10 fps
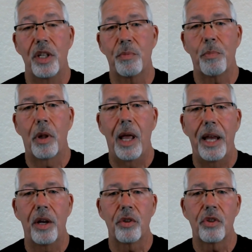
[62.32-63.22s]
what his
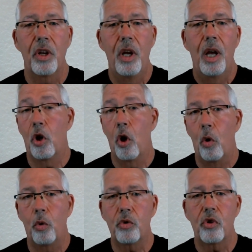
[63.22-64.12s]
players'
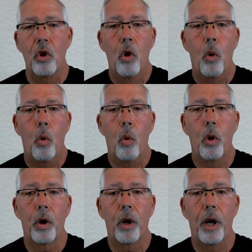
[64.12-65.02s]
goals
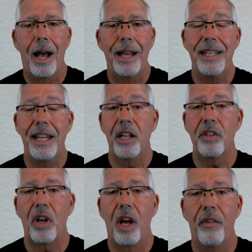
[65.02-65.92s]
or
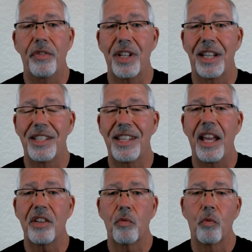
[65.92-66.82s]
ideas of
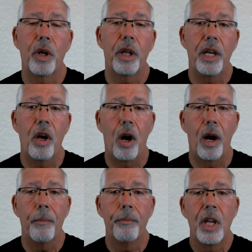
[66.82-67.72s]
success really
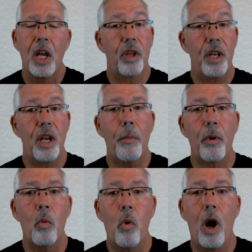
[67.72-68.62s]
are. The
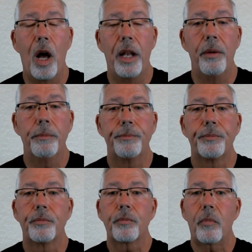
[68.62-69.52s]
number one
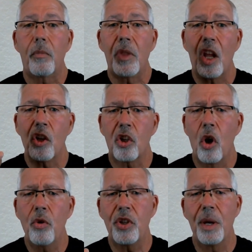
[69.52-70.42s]

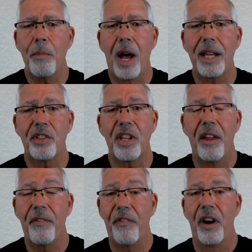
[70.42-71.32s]
coaching
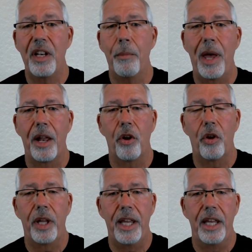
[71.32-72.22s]
mindset
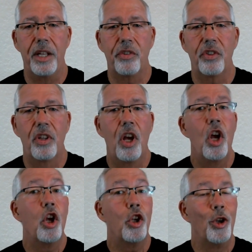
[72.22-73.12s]
fundamental is
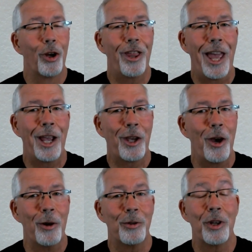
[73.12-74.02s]
you're the head
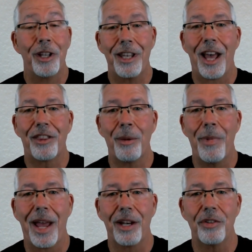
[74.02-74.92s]
coach, not the
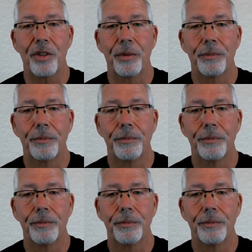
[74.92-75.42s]
manager.